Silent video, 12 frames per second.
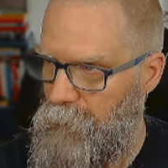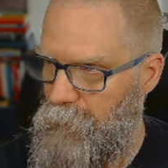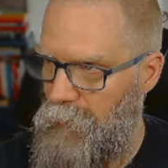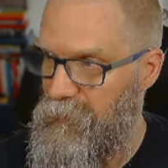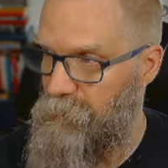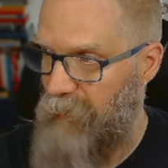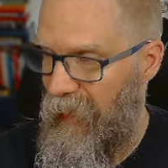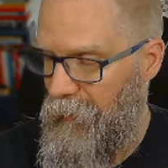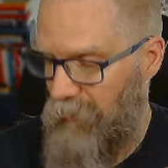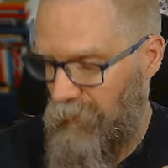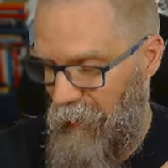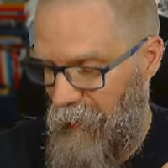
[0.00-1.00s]
be
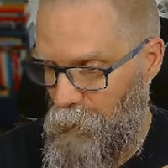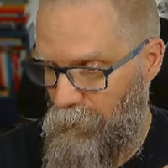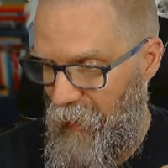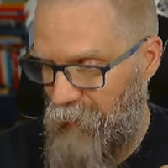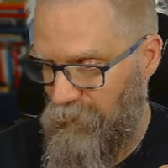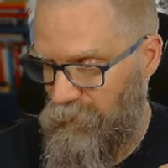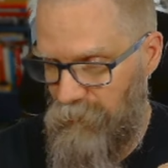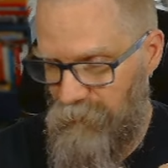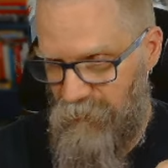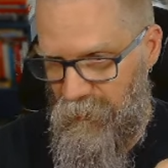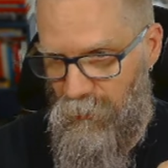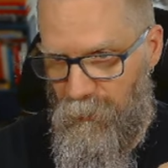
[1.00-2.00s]
allowed back through the
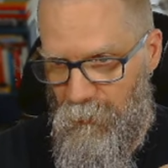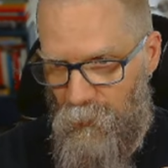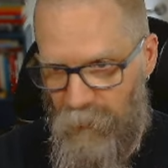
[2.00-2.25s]
security group.